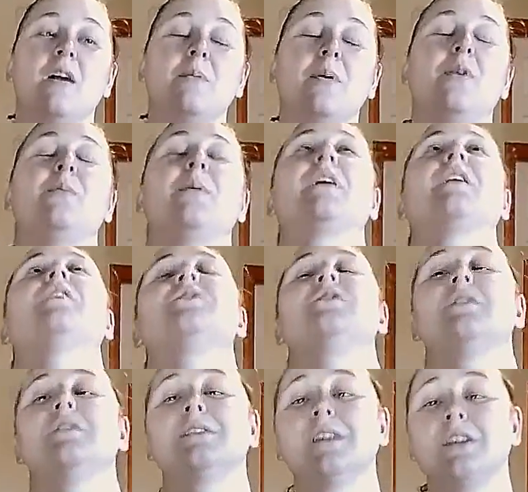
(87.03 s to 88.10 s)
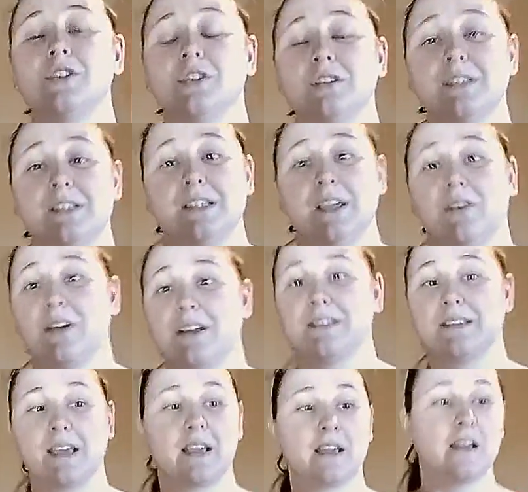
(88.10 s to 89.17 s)
Oh my gosh, it's such a good series.
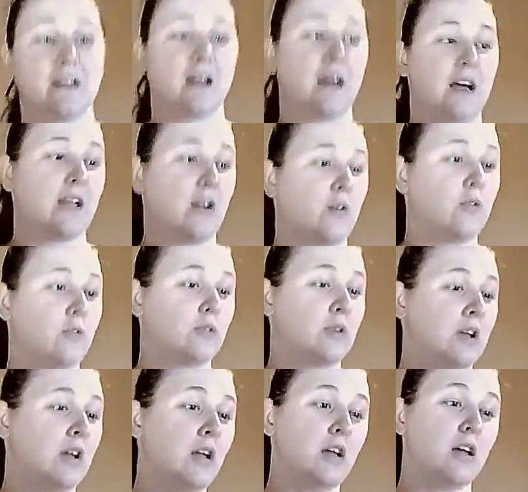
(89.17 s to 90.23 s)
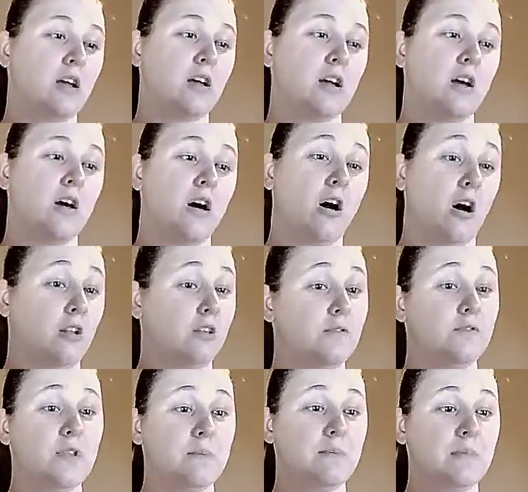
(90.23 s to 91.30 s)
Like, I own all
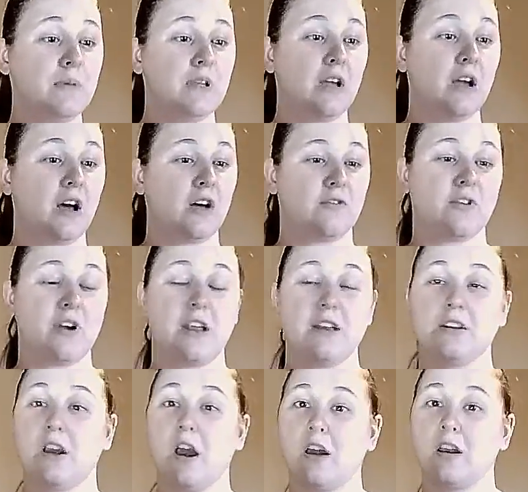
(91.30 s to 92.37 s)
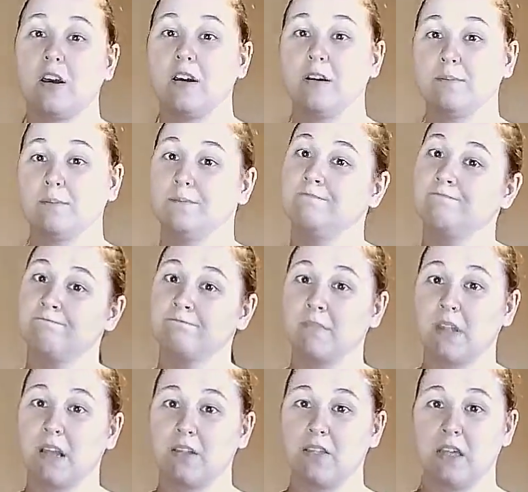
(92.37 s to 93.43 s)
of them. A friend got um,
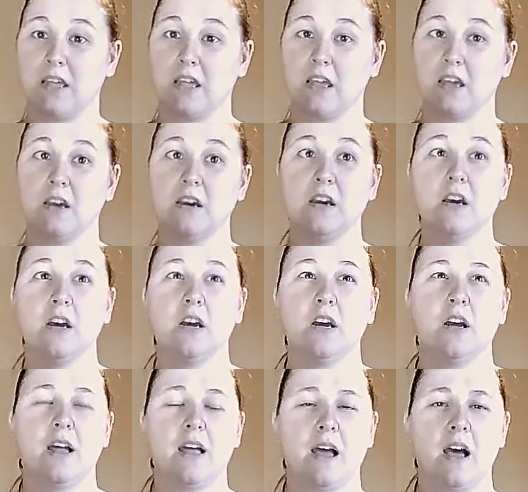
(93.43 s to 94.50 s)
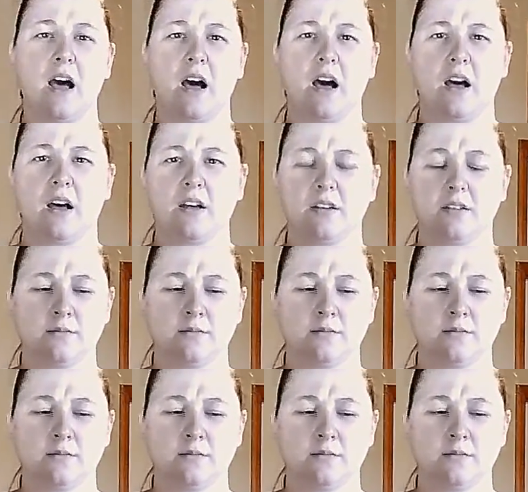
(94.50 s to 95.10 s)
the uh,